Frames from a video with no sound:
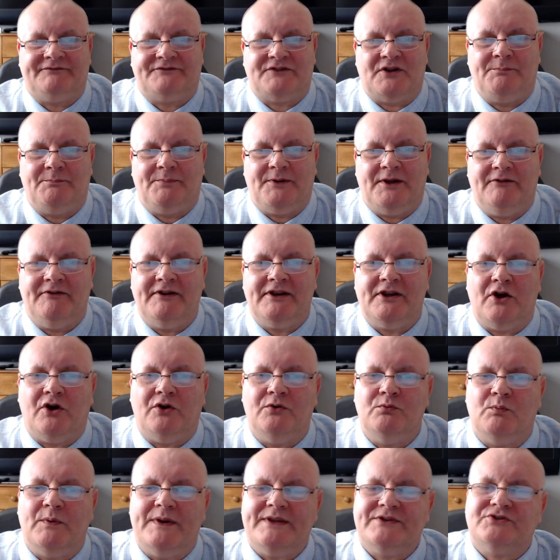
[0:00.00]
appearing on
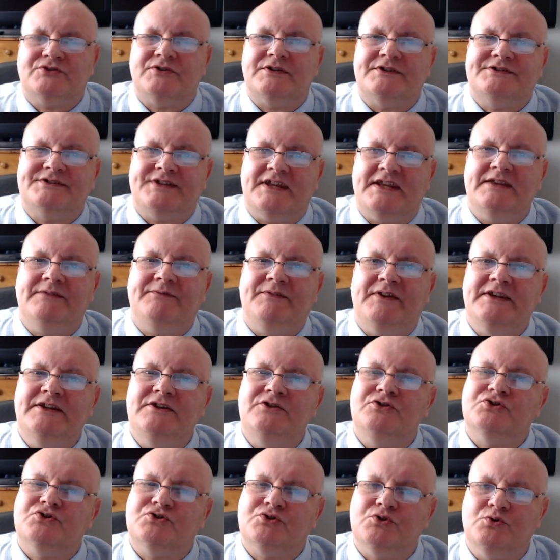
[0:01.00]
which TV
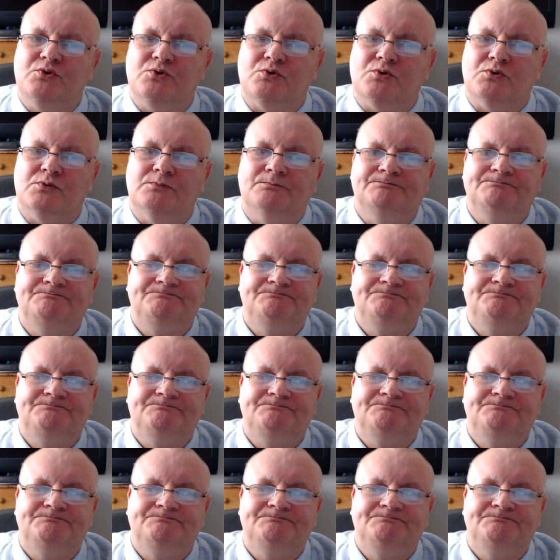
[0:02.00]
show?